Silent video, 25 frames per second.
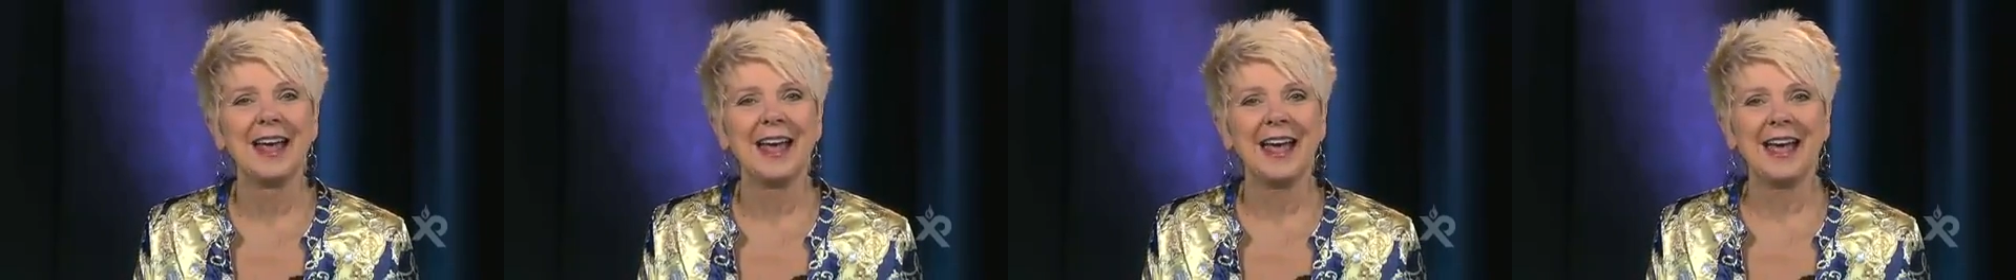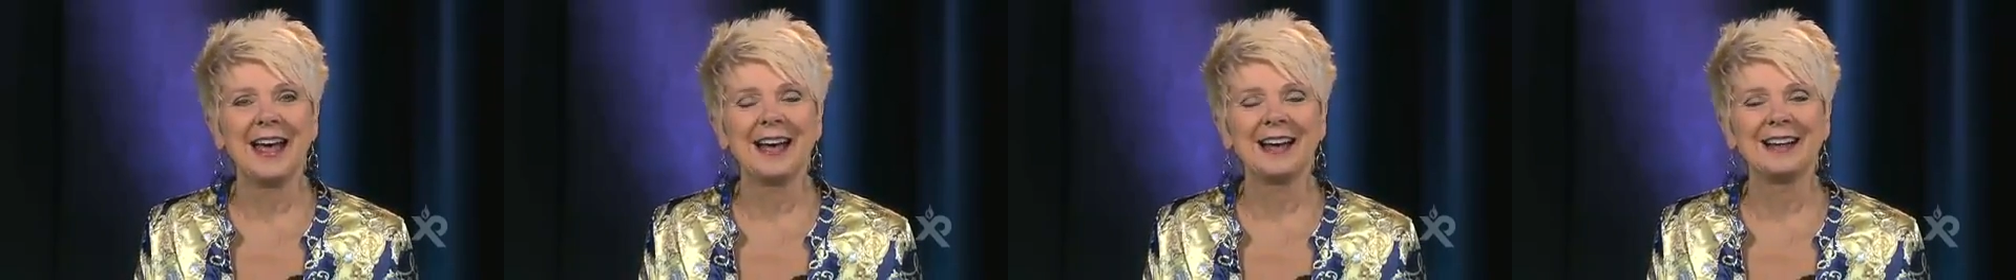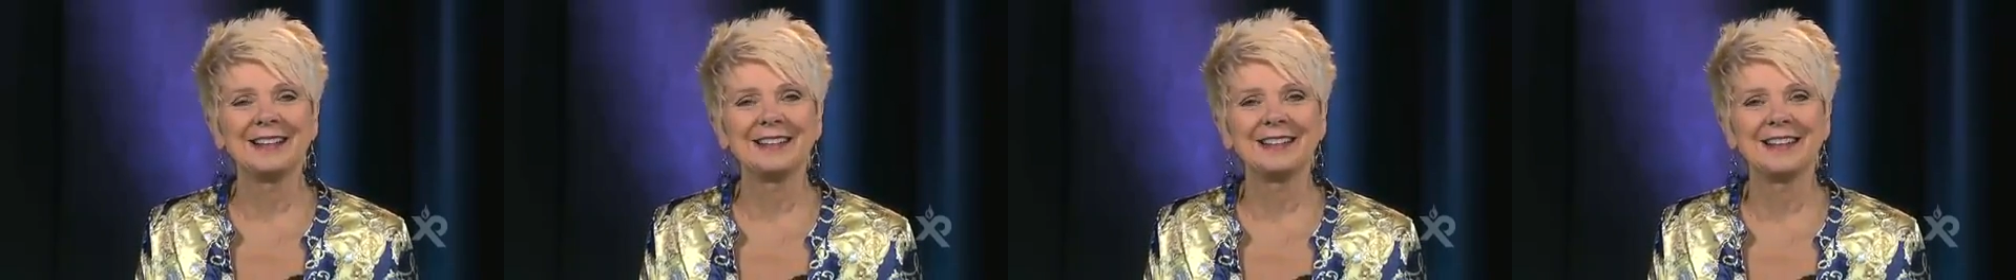
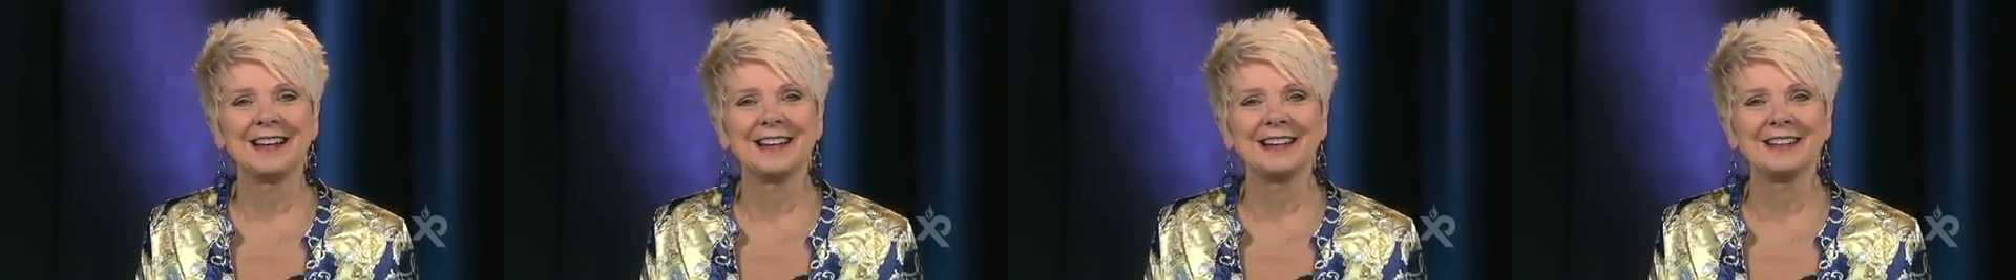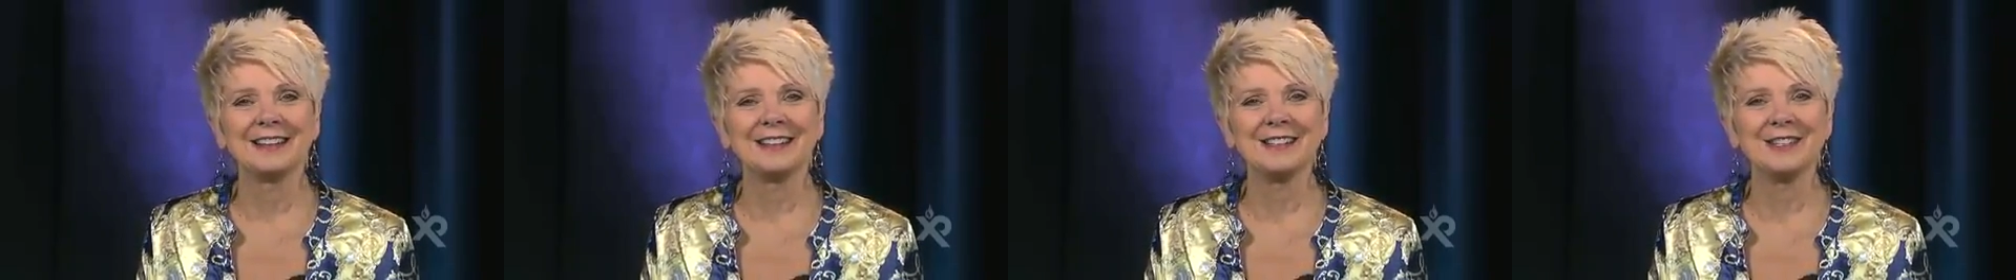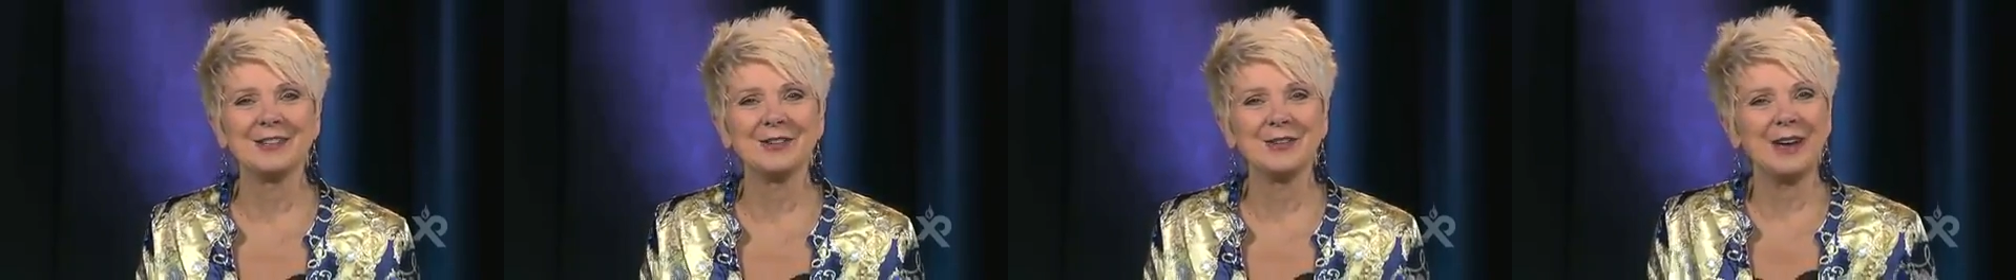and uh,
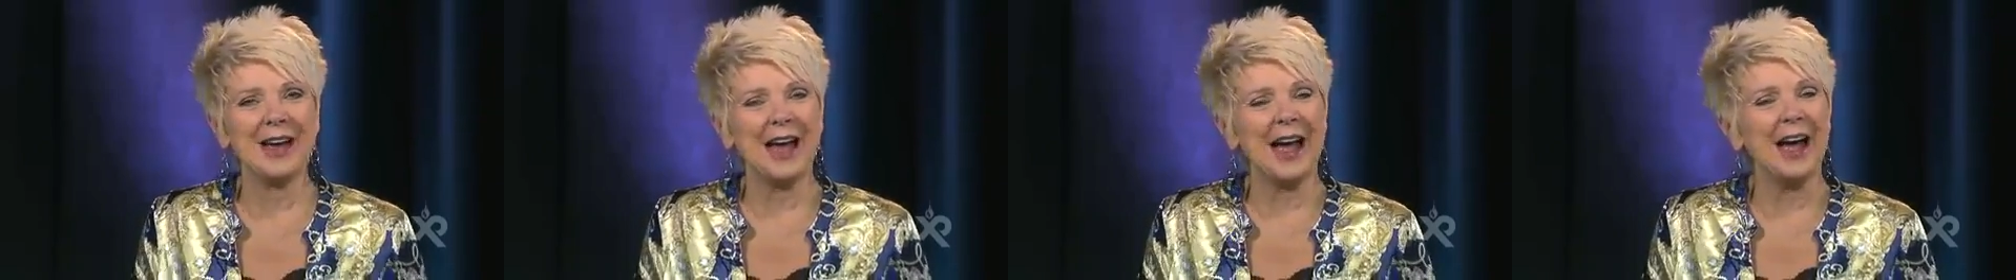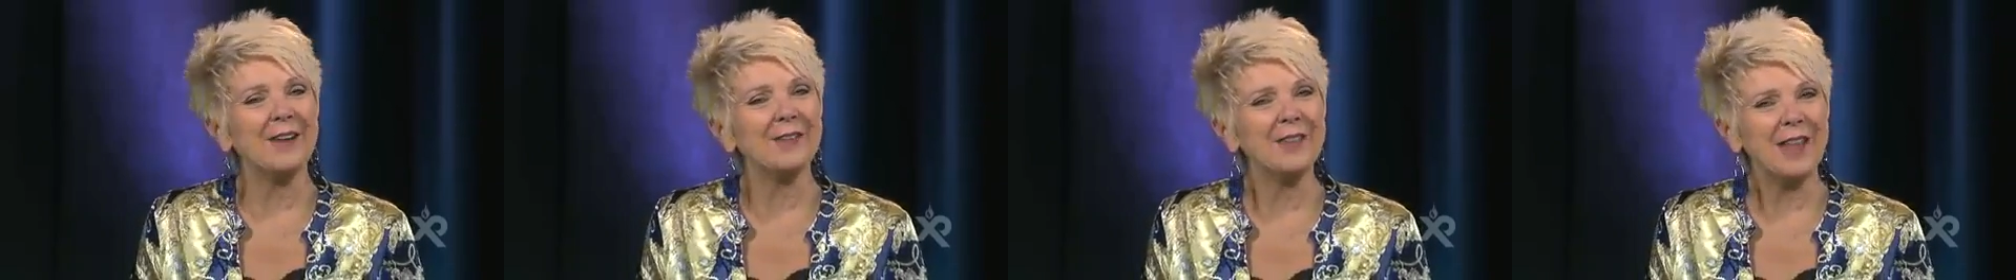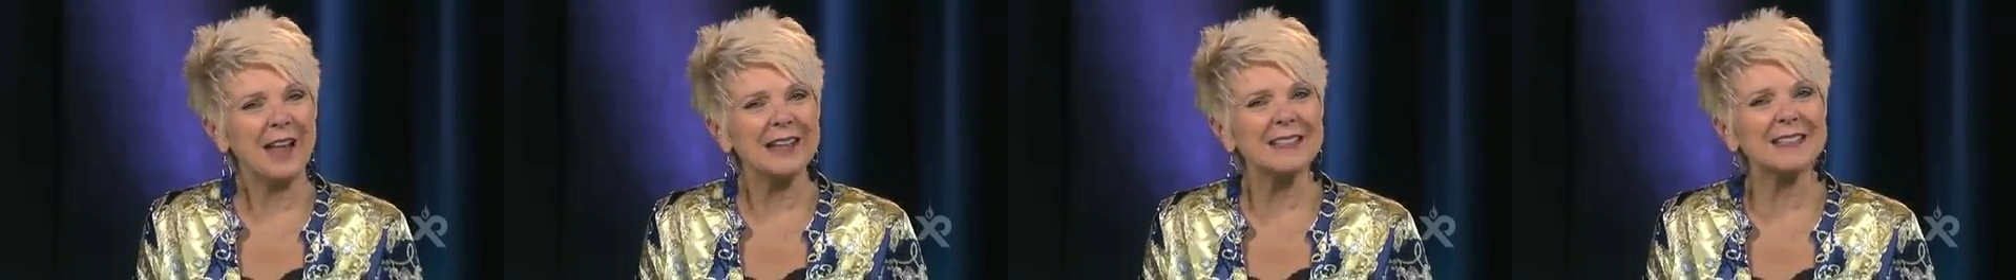to
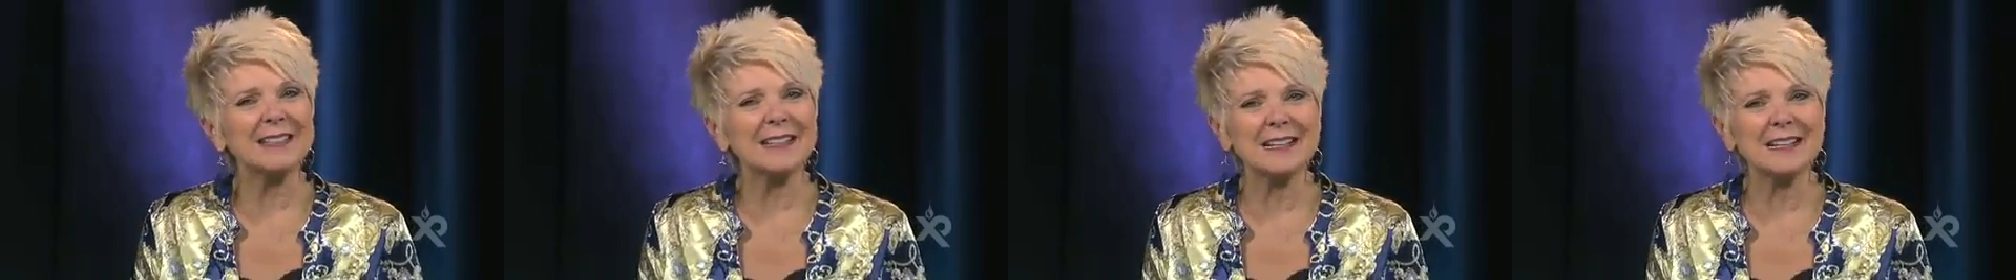have that